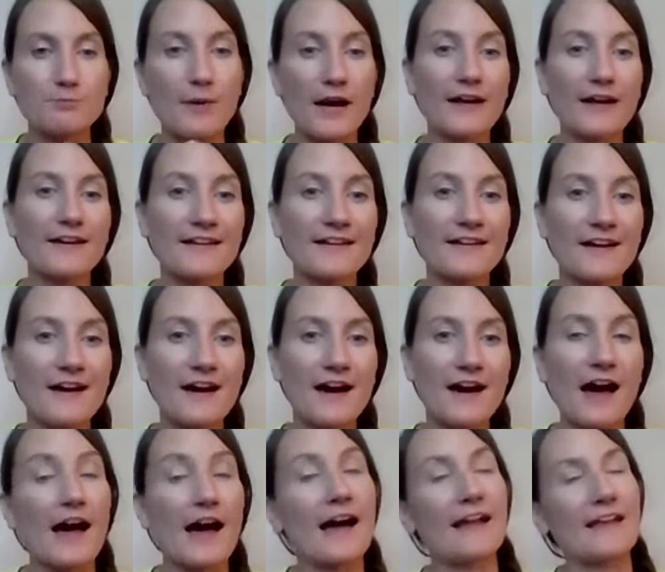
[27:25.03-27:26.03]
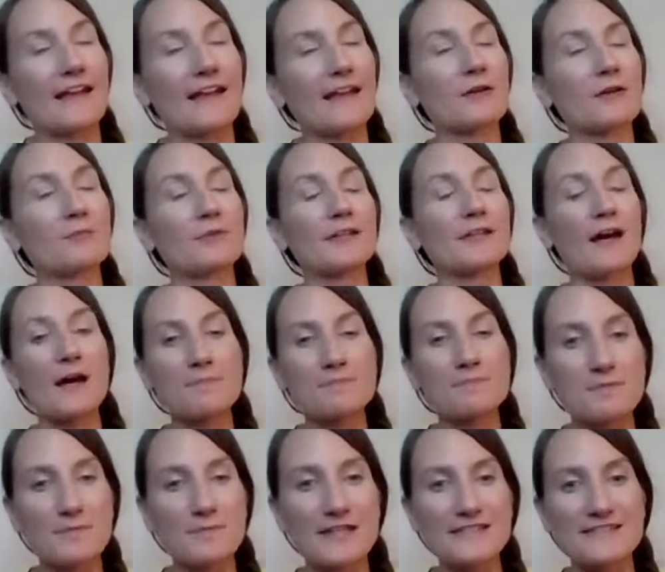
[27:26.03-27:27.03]
But I am an
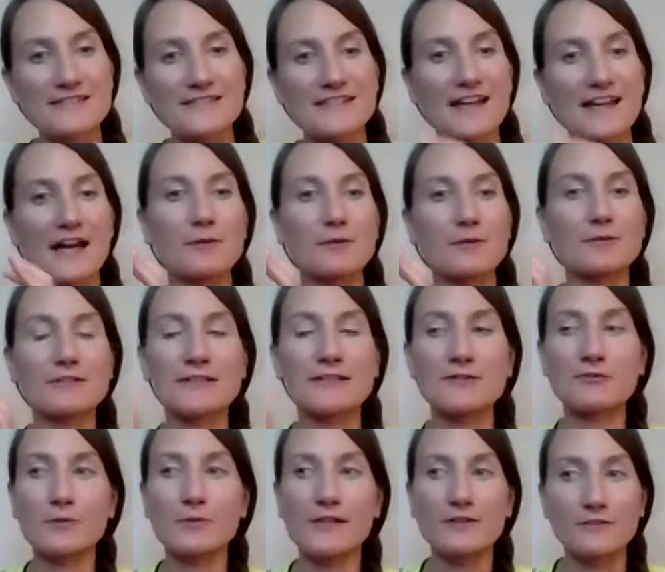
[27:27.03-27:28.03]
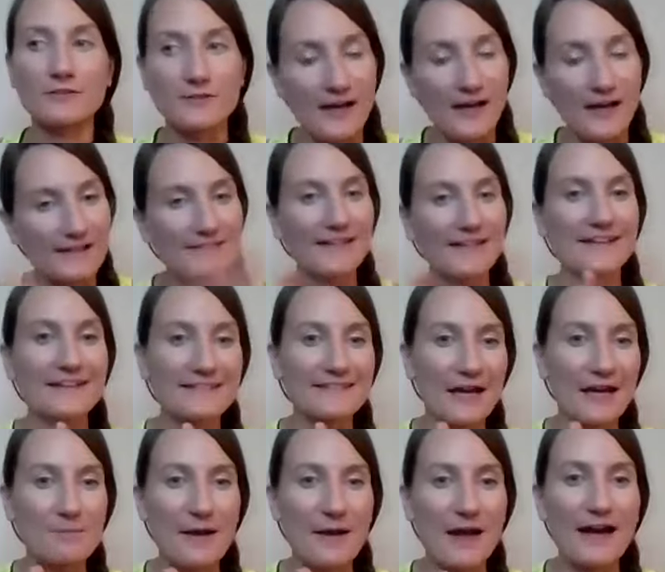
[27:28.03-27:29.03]
optimist and I believe we are not taking
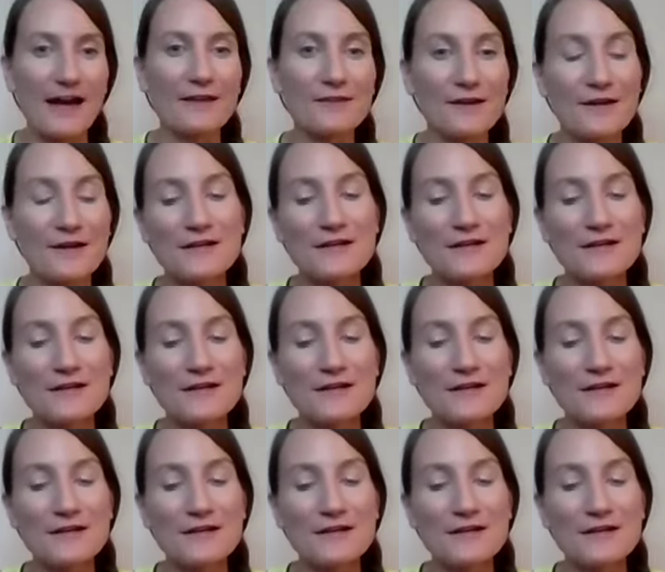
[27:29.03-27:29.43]
that path.